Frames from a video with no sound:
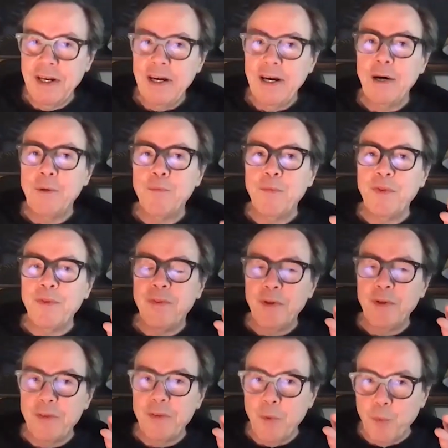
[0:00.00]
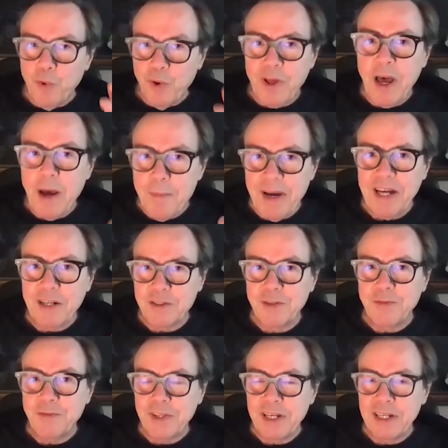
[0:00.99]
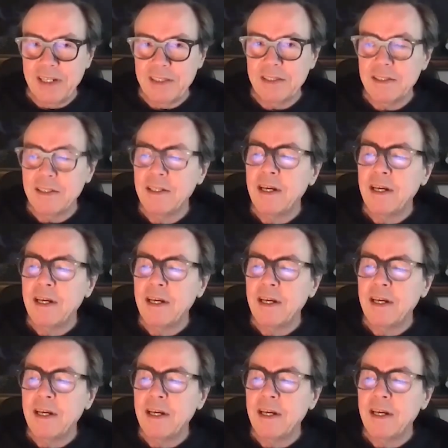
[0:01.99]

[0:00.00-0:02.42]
that will come out of this.